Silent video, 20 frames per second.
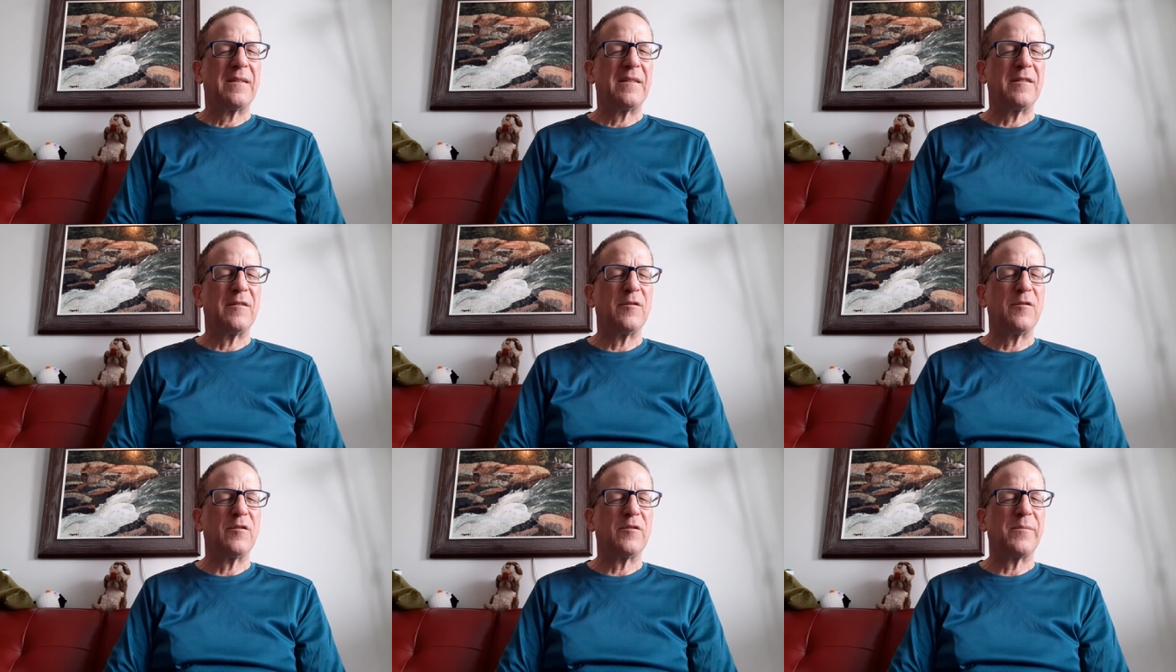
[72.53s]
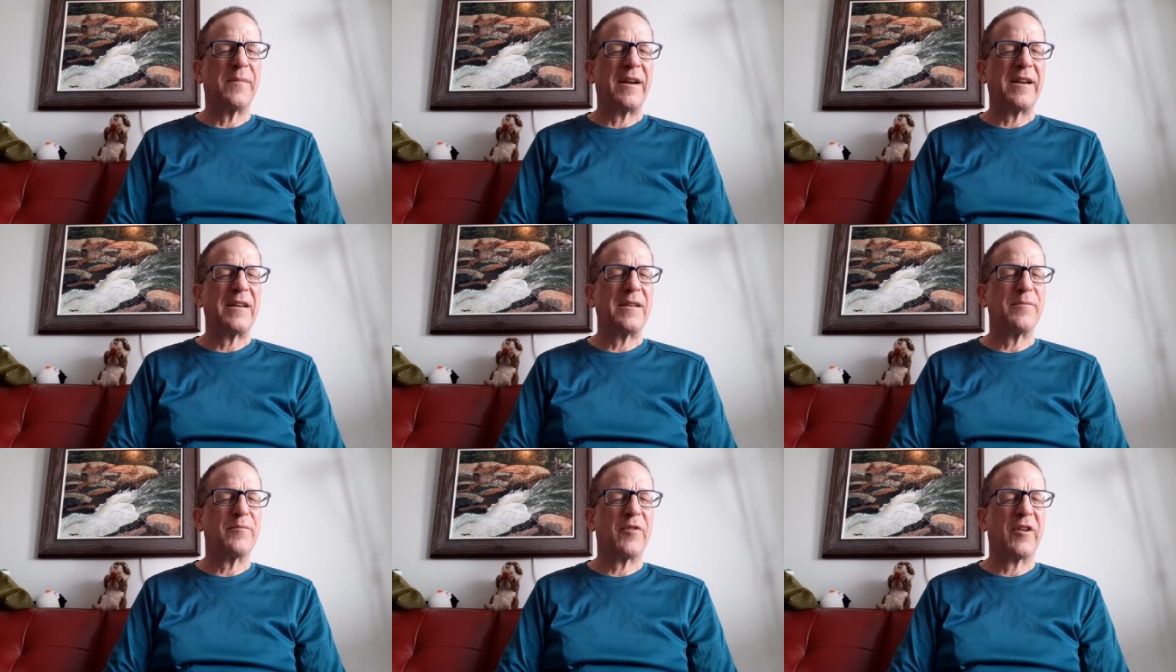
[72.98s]
in whose
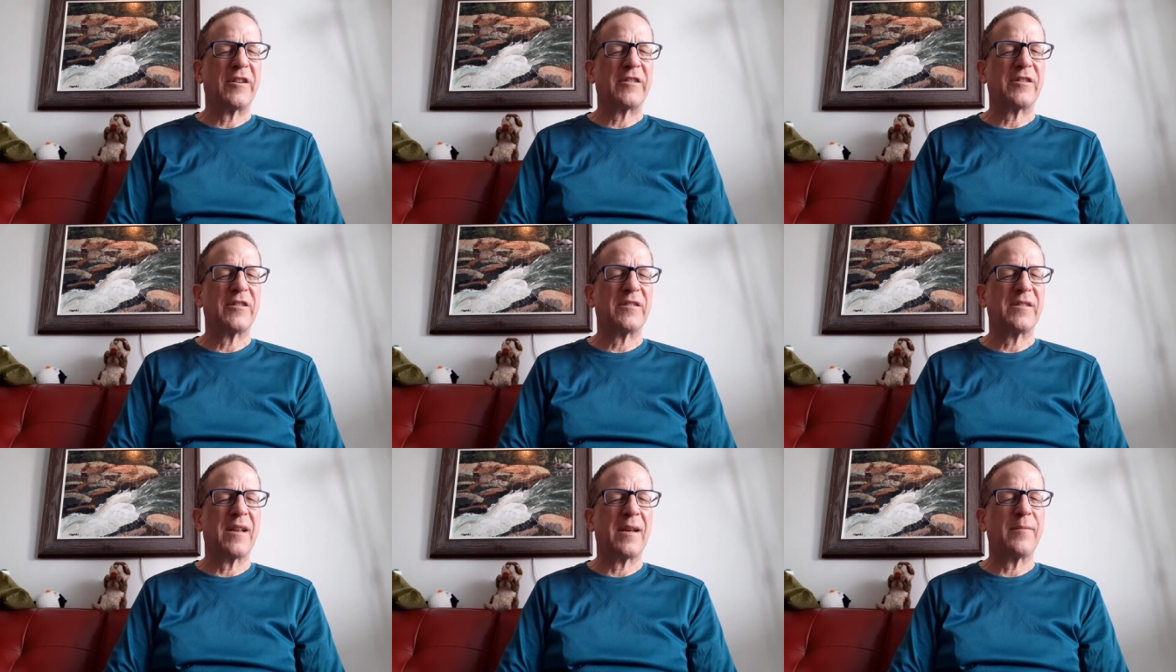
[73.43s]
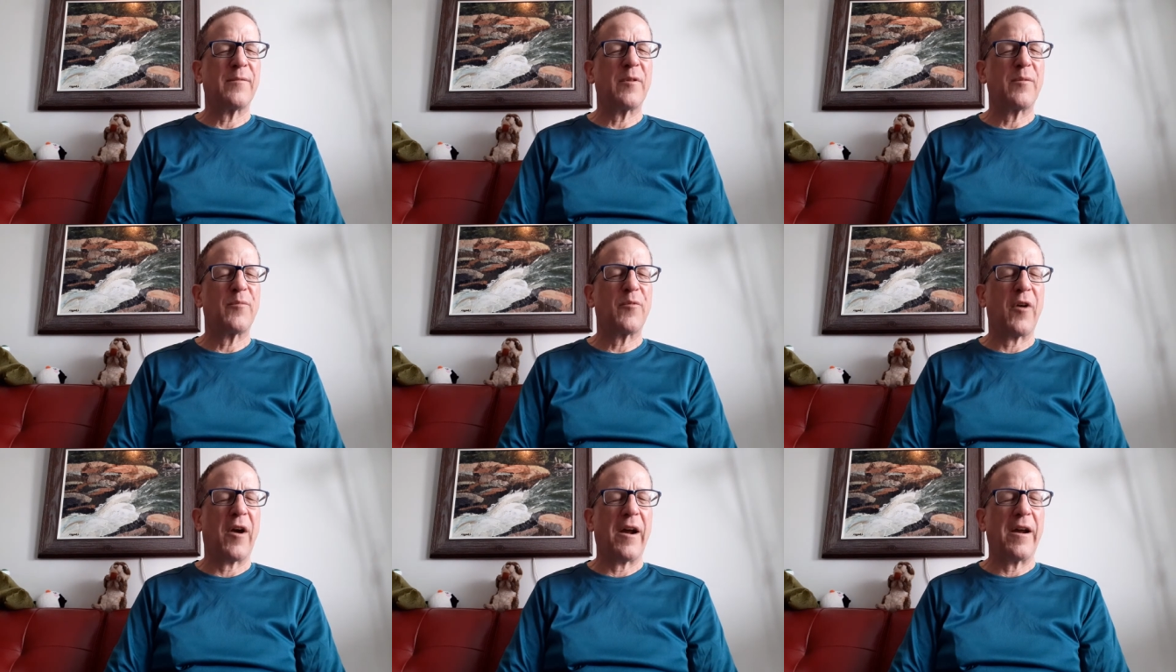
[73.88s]
mighty and precious name we
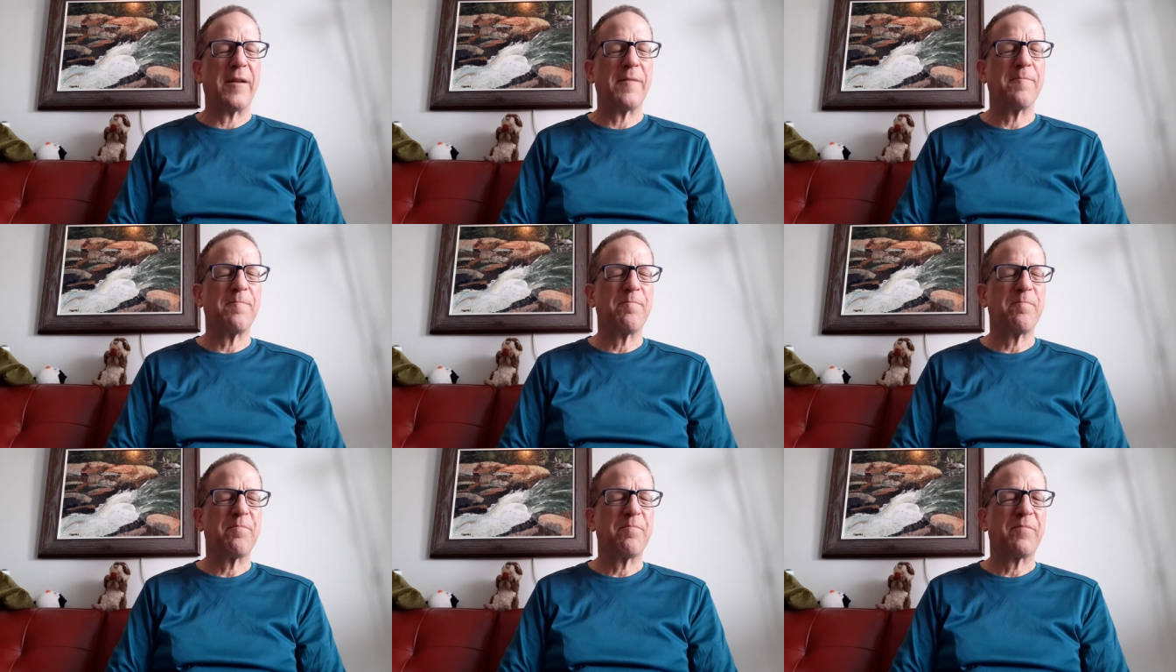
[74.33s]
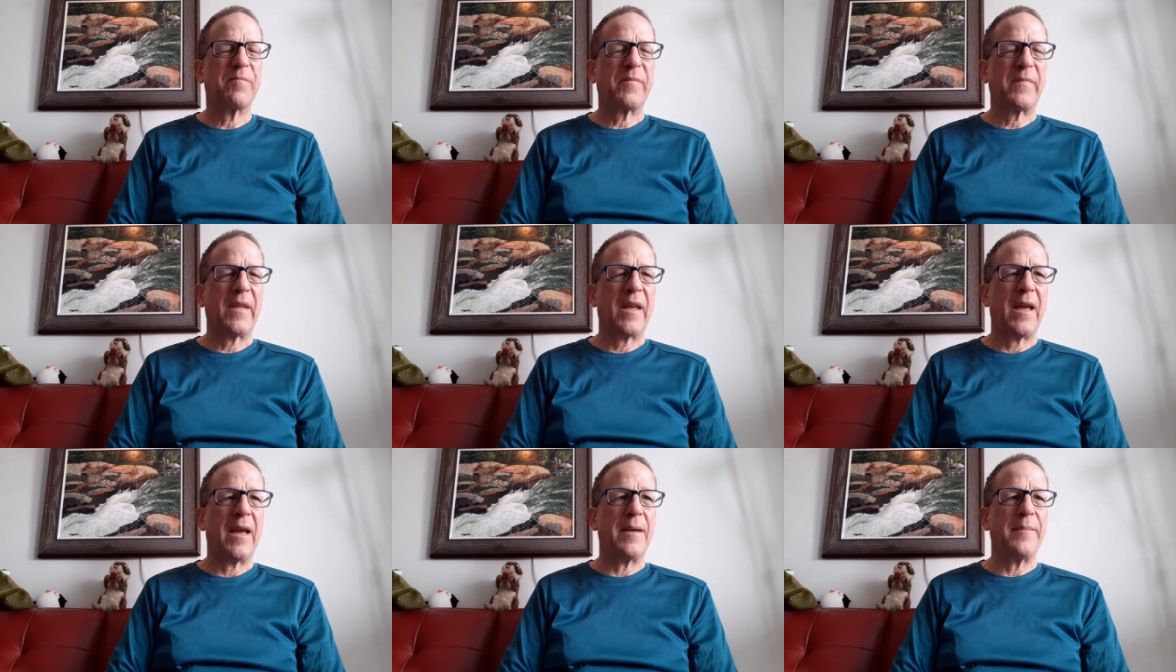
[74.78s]
pray.
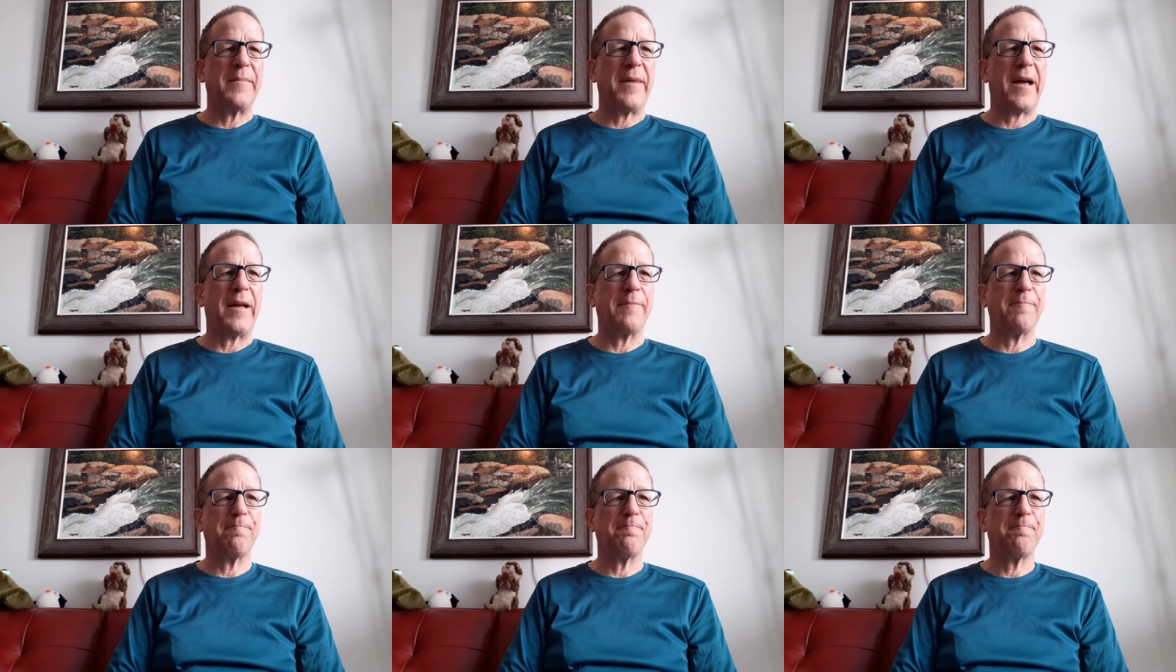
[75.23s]
Amen.